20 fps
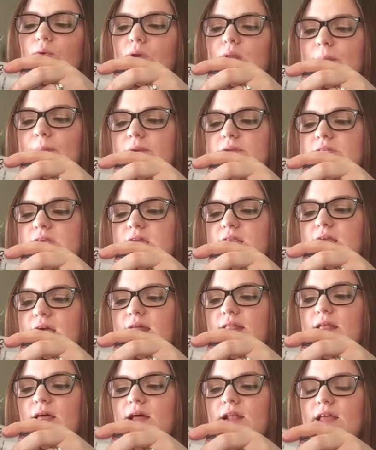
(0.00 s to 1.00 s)
20%
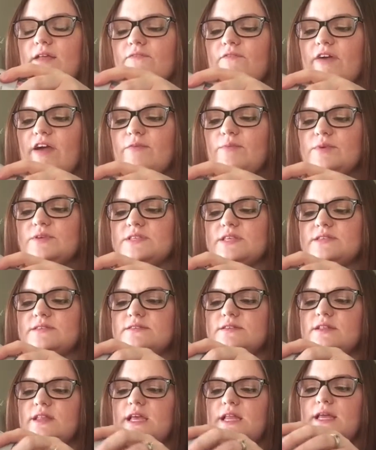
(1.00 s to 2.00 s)
nylon, and 5%
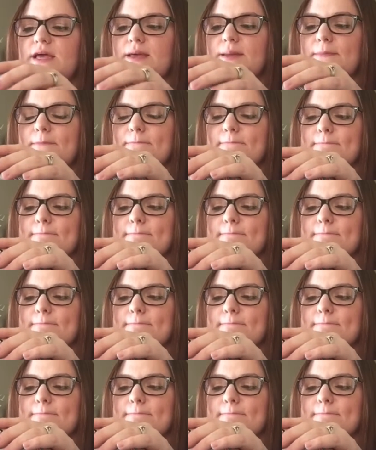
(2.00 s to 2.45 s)
stellina.